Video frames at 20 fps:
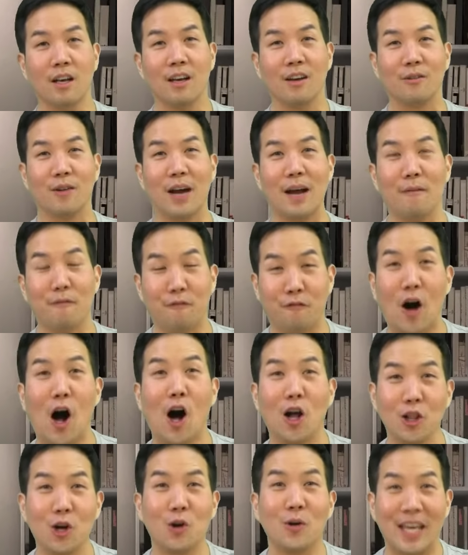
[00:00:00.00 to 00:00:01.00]
Right?
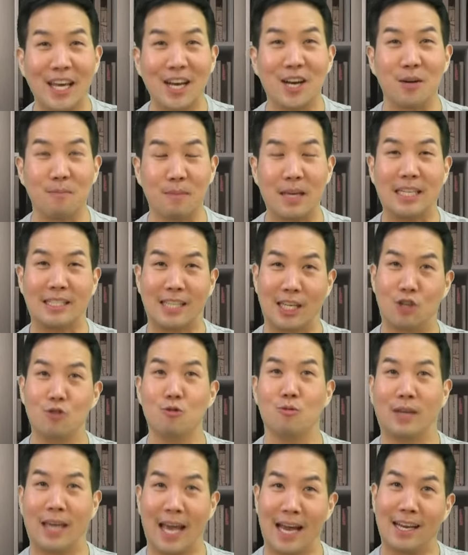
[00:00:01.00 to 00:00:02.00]
Follow here means like you
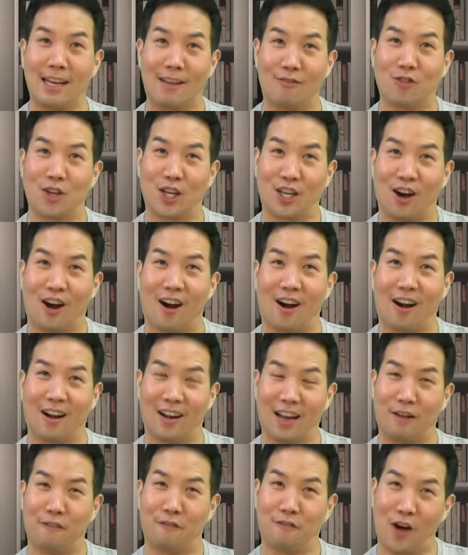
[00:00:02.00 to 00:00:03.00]
get in the car.
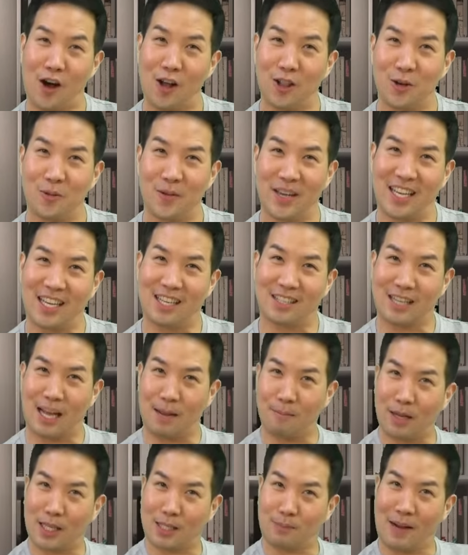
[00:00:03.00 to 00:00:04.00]
Like following is
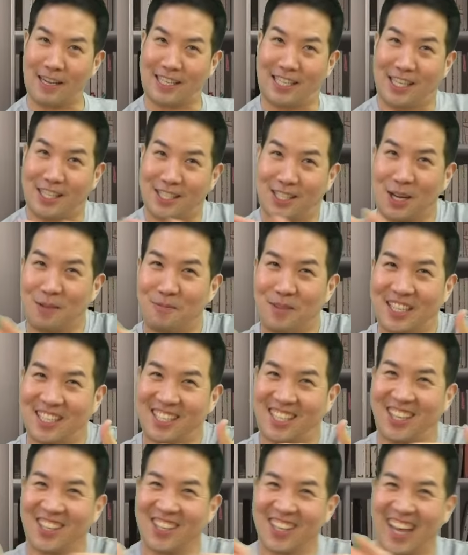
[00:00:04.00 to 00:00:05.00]
I'm expecting someone
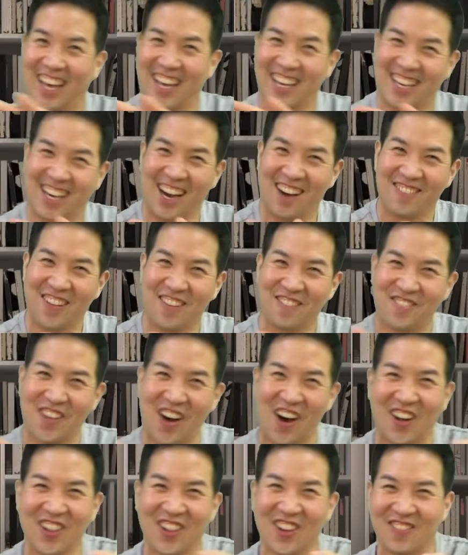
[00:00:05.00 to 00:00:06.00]
to like come and
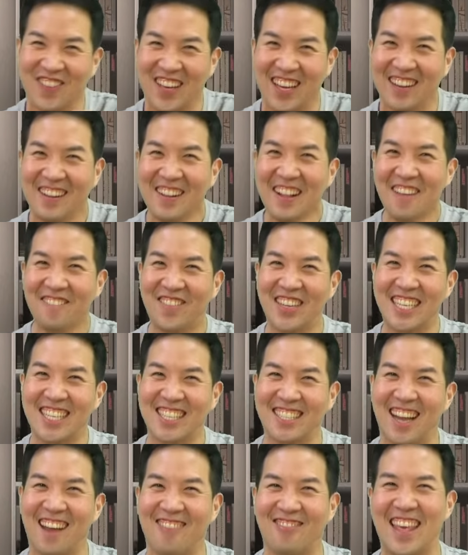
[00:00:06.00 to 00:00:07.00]
follow me. But
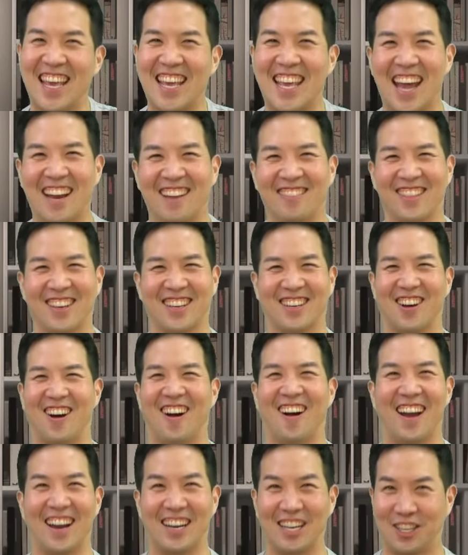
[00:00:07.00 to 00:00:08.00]
instead they get in the
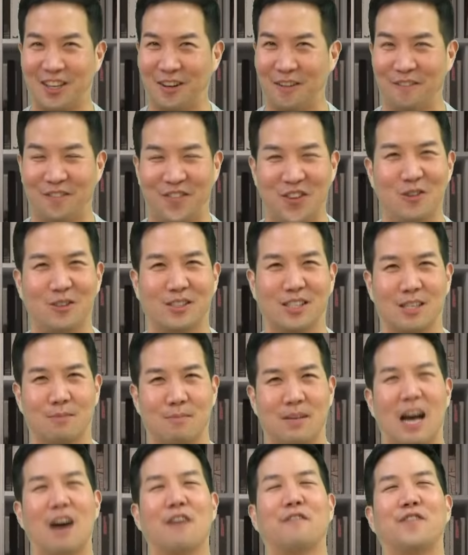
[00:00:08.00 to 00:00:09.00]
car and it confuses
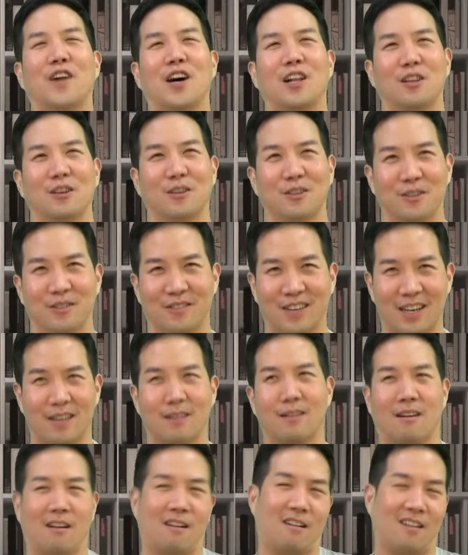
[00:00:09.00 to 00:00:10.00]
me. I'll follow you, right?
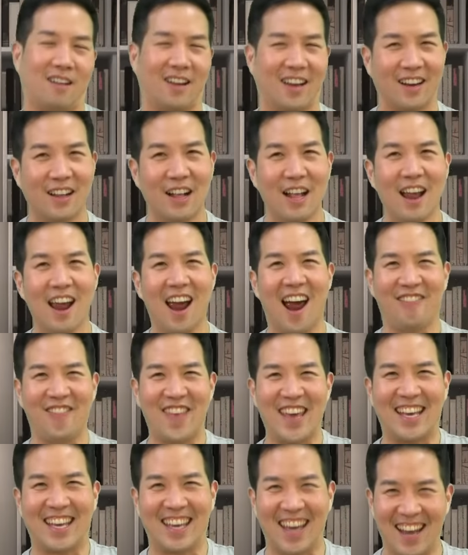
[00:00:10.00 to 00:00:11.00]
All right. And
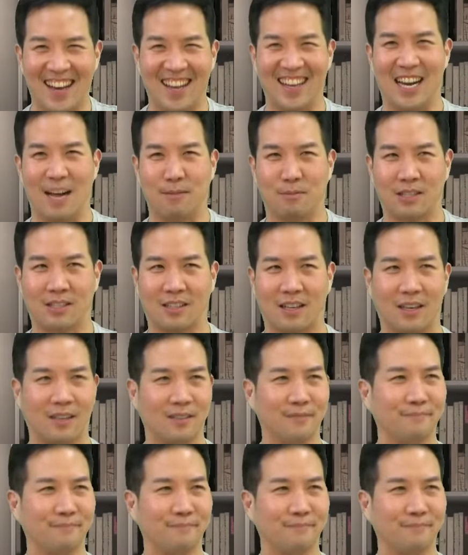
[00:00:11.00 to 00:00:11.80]
they get in. I'm just like,